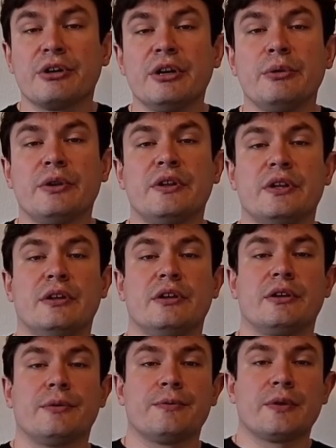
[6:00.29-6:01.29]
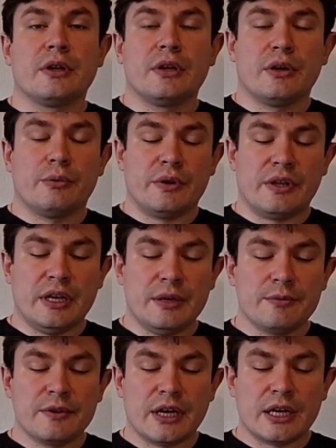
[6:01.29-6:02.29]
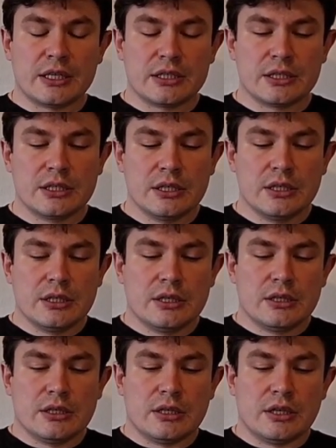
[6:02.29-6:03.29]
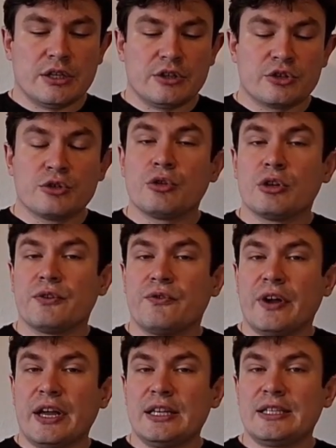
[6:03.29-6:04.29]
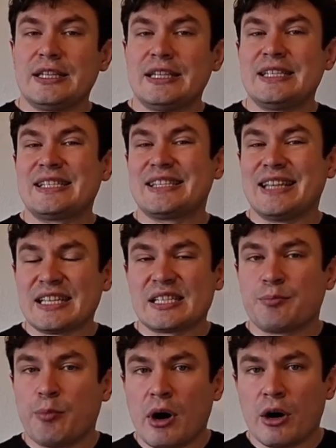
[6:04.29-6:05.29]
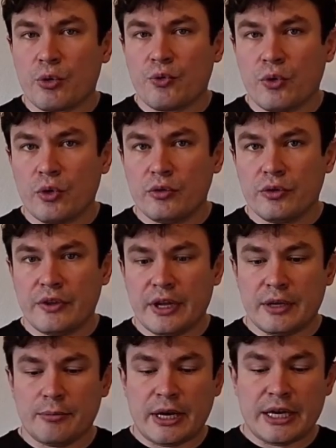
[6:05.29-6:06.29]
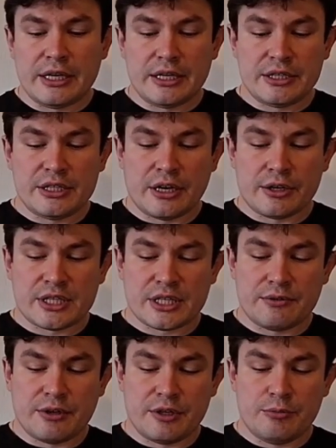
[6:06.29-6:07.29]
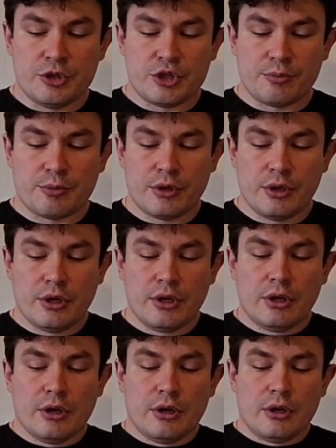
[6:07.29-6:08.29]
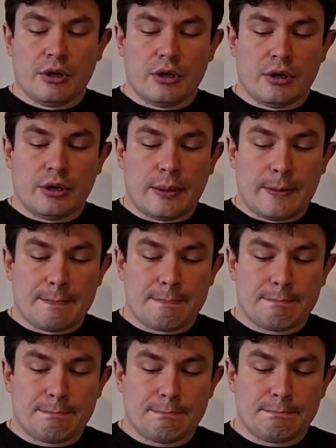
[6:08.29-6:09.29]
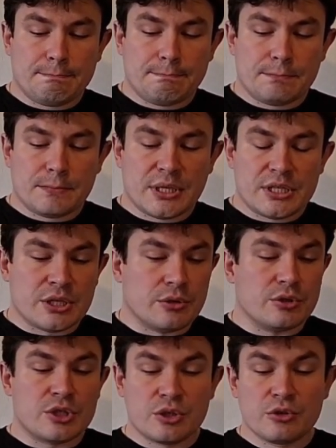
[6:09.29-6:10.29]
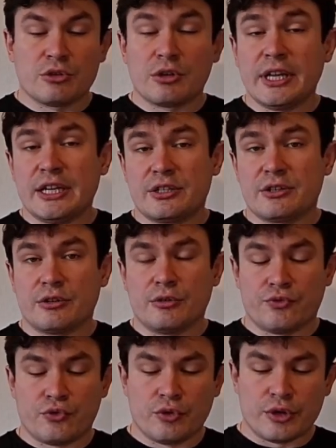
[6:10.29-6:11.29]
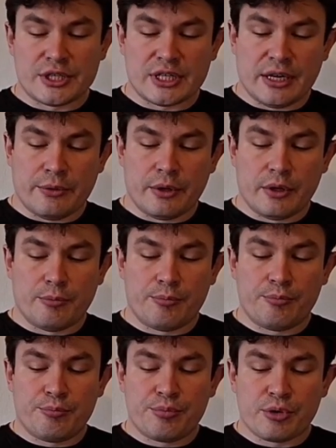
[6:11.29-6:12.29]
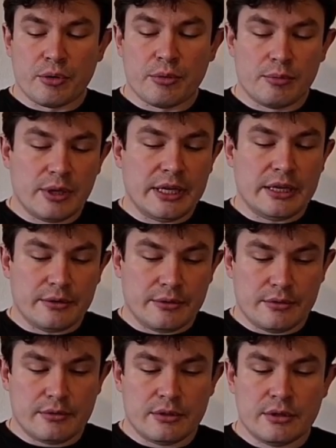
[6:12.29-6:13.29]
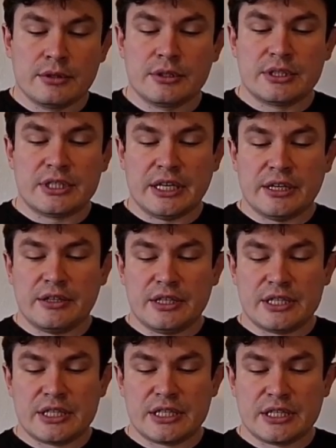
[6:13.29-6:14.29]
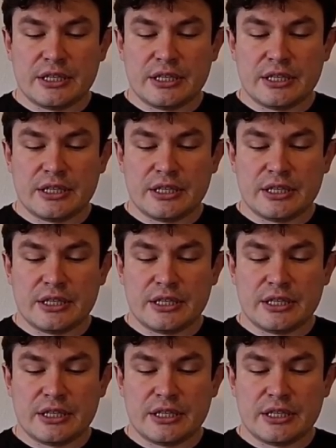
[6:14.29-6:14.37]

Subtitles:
with him that rook on f8 is less powerful than my dark squared bishop. So sooner or later, of course, I will probably take this